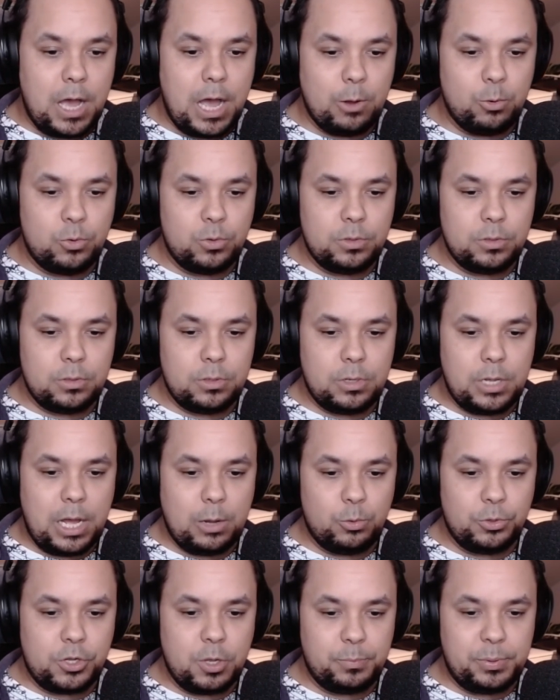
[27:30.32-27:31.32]
How
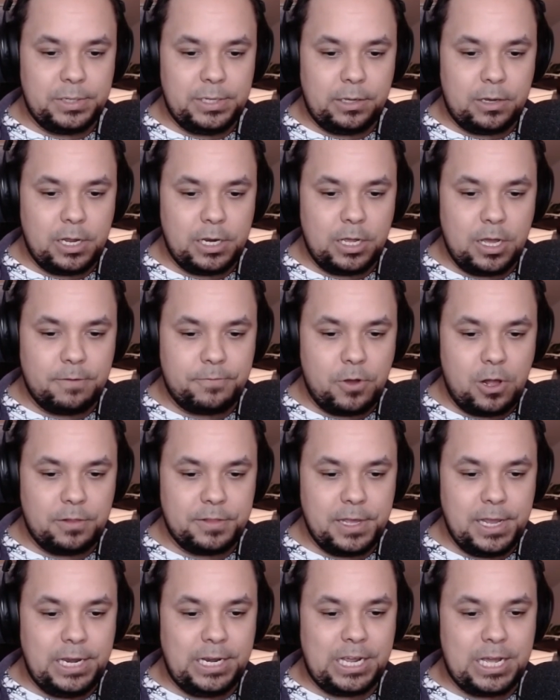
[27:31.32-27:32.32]
how would completely cutting off all
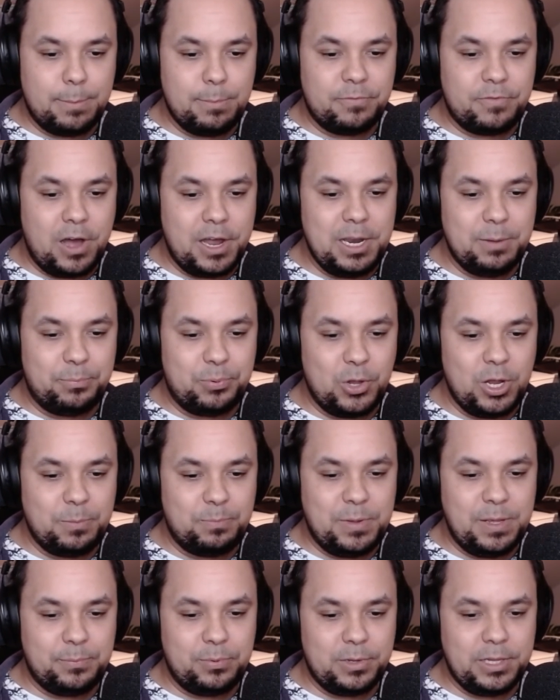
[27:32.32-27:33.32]
the income of
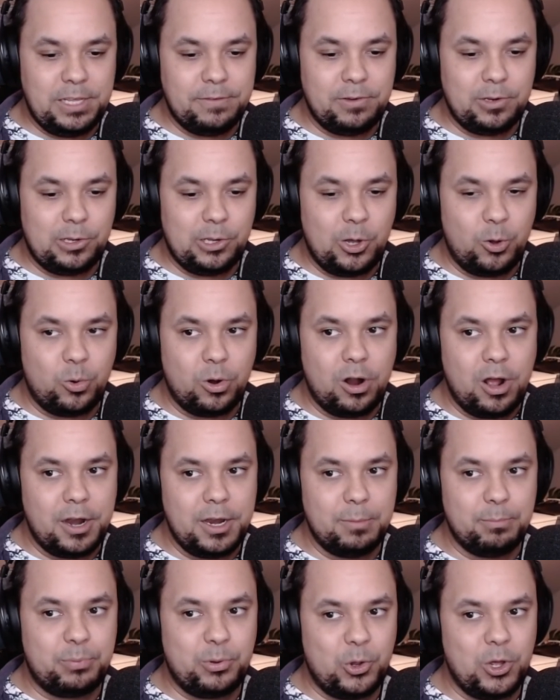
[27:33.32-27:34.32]
unemployed people even lower
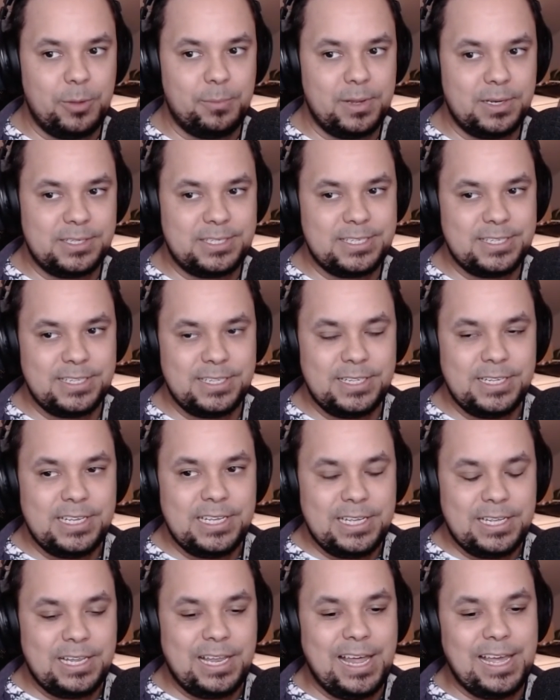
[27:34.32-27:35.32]
unemployment?
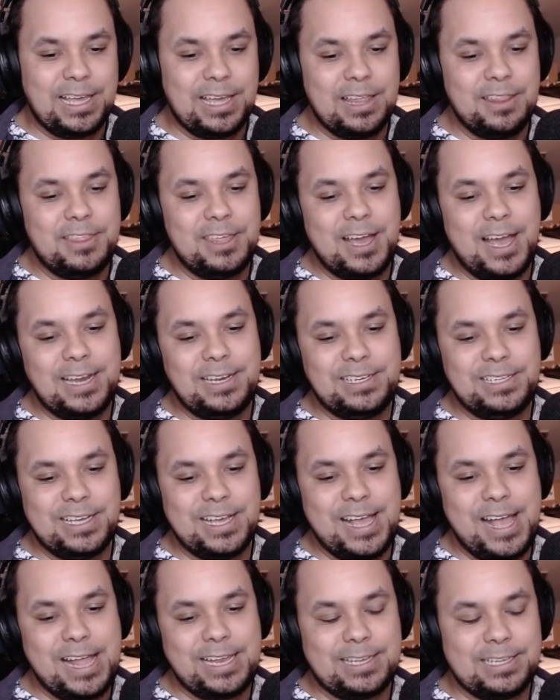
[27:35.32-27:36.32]
Like, the
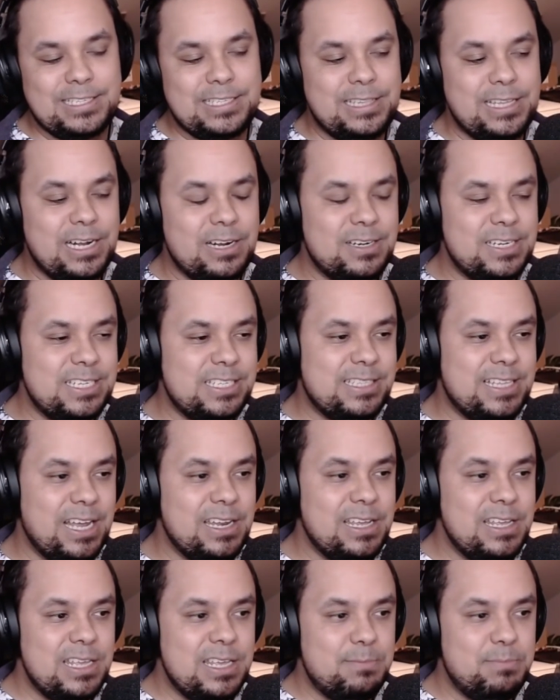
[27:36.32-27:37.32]
idea, Atlas, there is
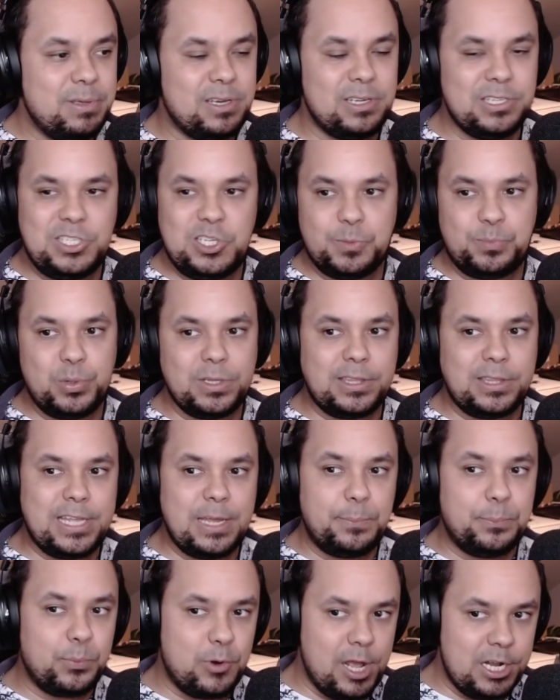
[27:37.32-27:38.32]
that because you put
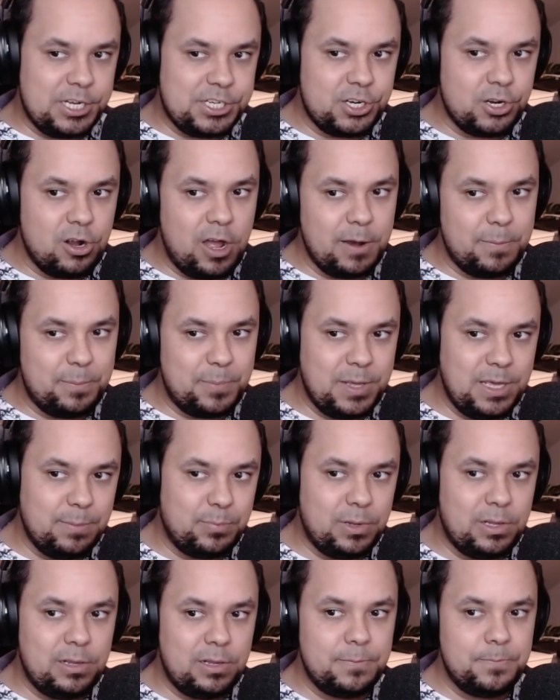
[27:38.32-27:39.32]
that pressure on
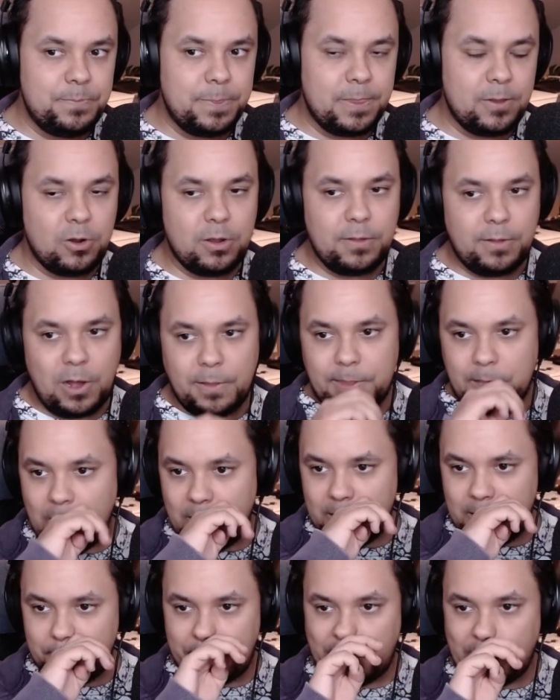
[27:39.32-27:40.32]
people, on the
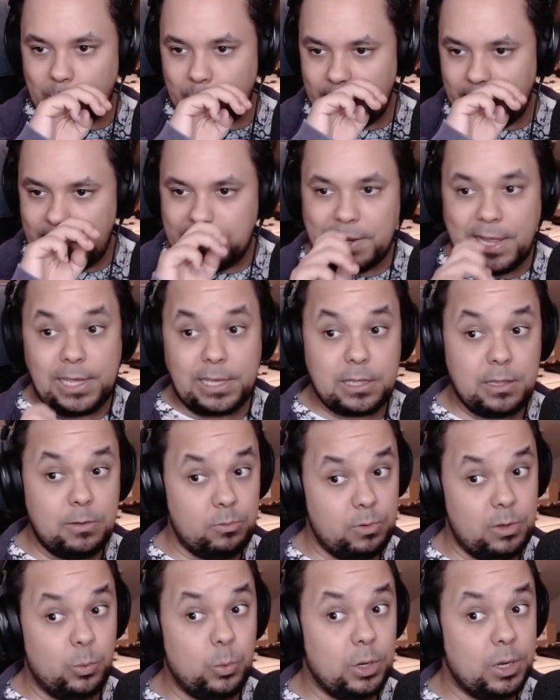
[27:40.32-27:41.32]
unemployed, like
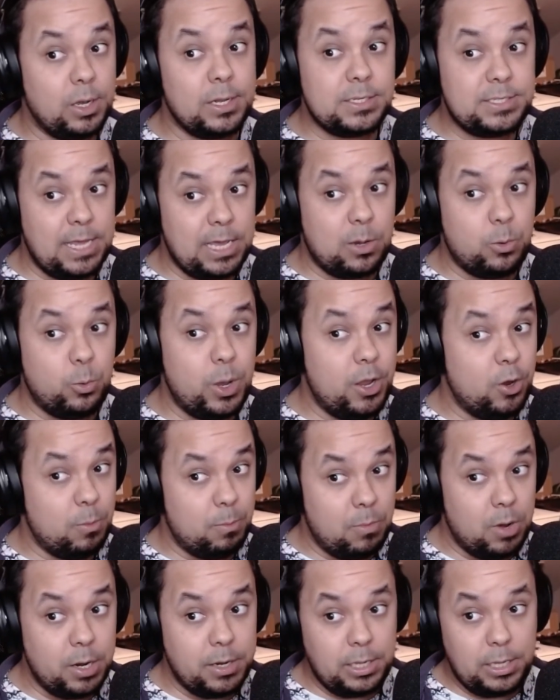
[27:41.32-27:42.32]
that we're gonna take away your
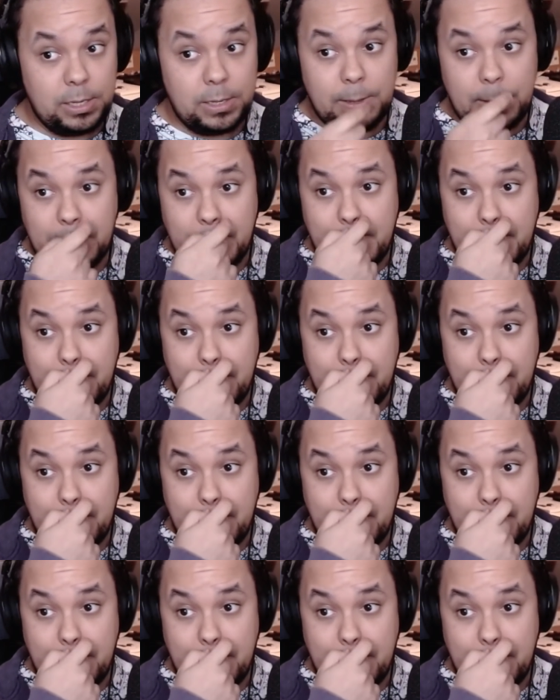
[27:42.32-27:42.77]
money,